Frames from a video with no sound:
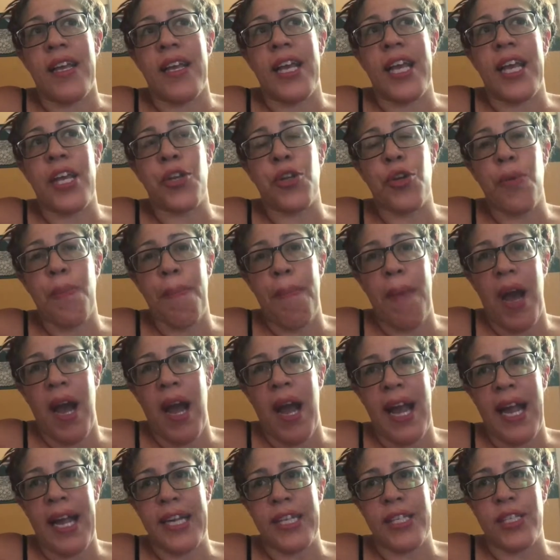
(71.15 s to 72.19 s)
in your
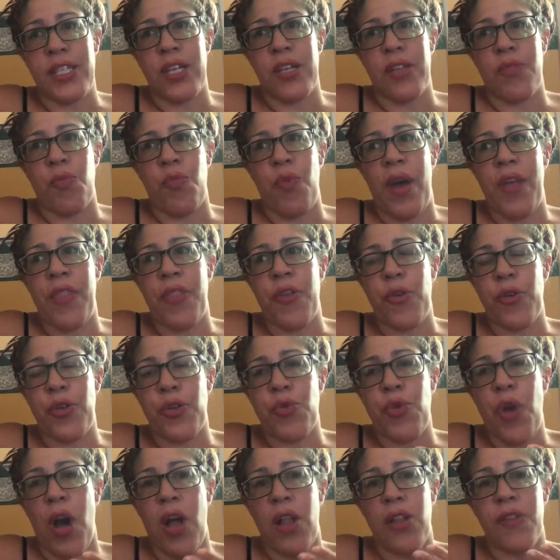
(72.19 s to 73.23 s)
mind, whether you
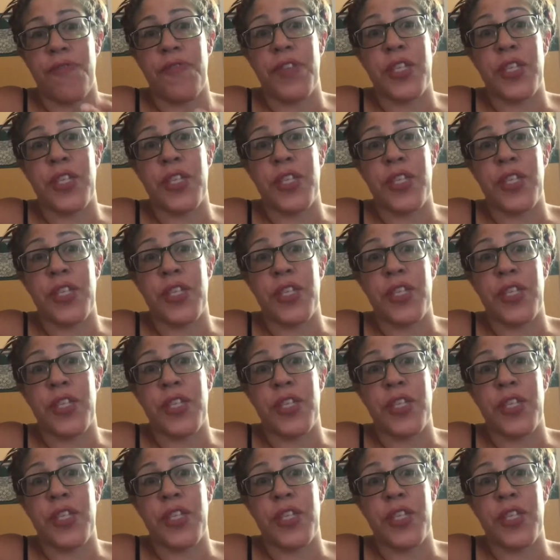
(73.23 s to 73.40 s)
call it